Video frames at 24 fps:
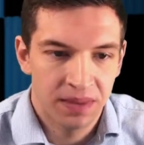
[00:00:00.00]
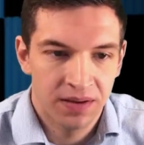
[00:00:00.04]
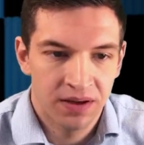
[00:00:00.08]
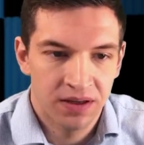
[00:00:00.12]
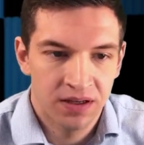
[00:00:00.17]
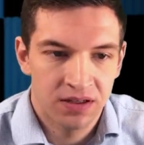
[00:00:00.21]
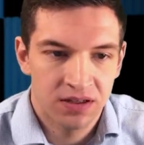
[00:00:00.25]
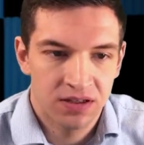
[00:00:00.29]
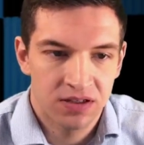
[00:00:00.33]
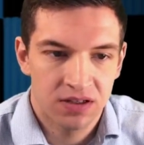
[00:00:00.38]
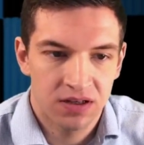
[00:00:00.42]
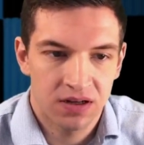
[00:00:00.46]

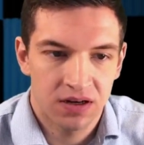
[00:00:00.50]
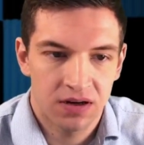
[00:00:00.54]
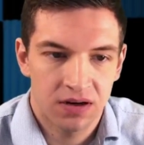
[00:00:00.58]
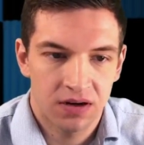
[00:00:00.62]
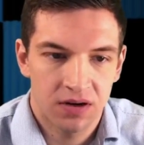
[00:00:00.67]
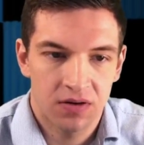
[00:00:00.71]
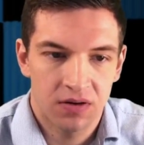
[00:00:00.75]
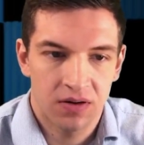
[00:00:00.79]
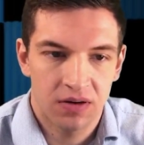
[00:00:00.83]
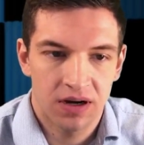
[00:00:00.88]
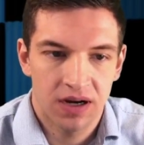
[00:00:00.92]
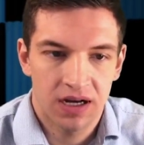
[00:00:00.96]

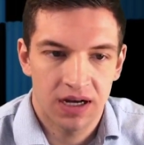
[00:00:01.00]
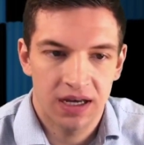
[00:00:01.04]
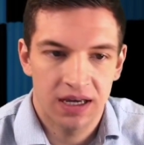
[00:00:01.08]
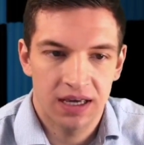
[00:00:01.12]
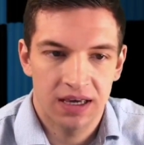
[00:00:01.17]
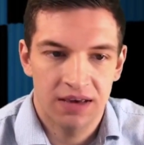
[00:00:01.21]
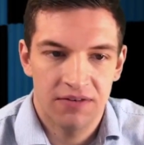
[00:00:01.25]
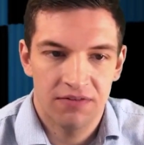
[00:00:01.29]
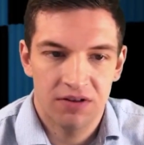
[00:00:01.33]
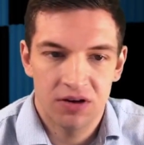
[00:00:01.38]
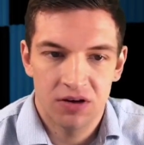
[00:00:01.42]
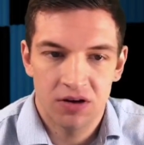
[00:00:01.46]
So
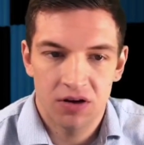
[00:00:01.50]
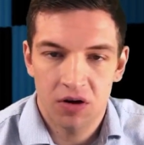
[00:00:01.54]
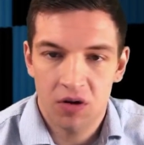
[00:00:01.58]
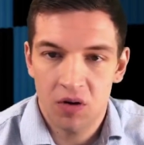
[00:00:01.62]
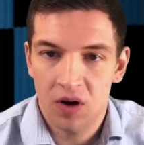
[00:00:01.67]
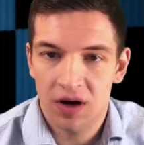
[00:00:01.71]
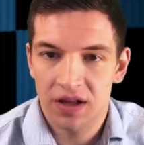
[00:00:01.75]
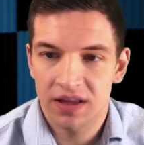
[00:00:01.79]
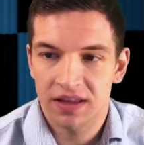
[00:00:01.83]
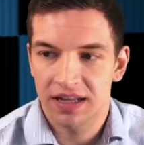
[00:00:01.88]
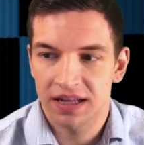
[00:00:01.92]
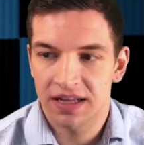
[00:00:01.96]
if you go
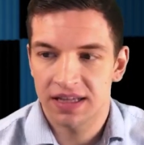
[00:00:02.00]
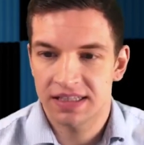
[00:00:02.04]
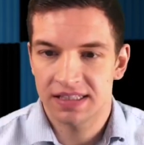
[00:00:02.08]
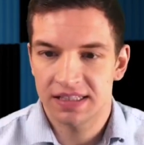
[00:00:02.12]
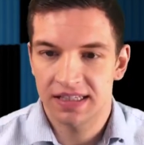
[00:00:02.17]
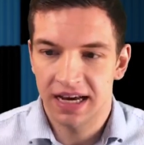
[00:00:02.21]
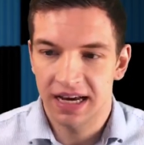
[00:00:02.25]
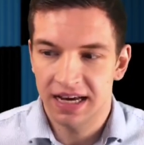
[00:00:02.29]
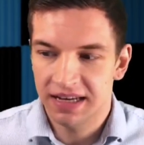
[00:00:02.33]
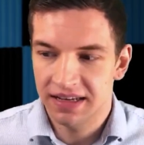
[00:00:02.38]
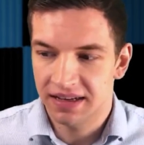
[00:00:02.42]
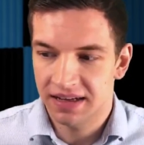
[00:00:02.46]
onto this
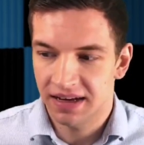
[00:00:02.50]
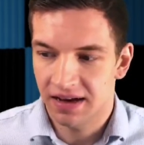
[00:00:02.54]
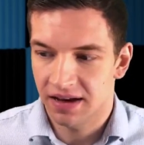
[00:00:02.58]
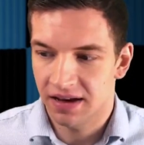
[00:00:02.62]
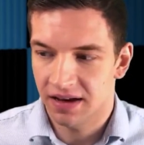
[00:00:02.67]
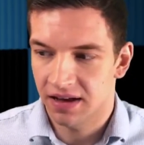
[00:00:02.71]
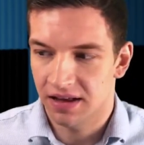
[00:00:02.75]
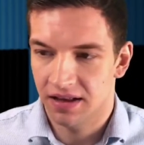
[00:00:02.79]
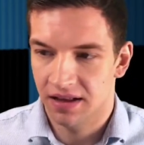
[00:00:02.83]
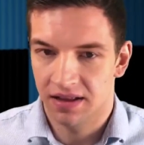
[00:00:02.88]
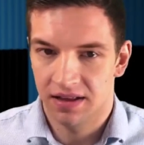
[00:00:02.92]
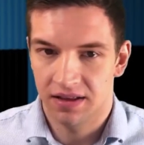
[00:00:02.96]
site,
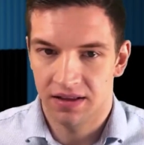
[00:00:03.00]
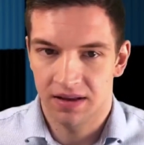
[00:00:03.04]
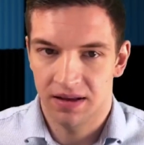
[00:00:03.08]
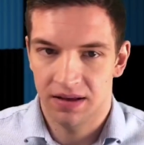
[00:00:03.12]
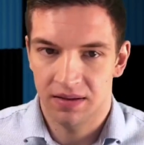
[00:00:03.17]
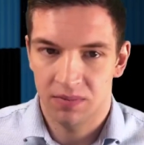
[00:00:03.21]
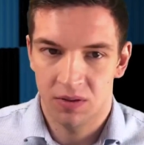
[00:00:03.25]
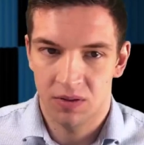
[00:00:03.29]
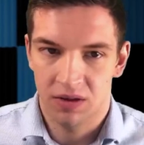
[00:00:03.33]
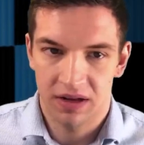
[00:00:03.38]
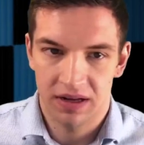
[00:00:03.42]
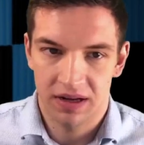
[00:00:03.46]
I'll
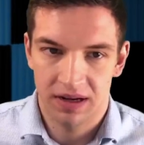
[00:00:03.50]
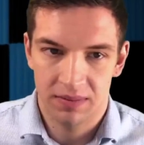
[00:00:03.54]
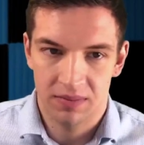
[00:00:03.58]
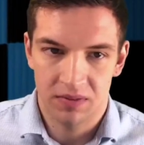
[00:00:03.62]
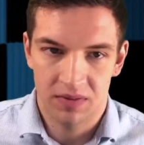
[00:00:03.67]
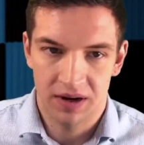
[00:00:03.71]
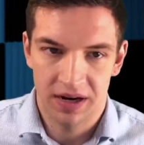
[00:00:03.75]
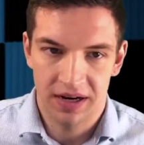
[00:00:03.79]
pull it up right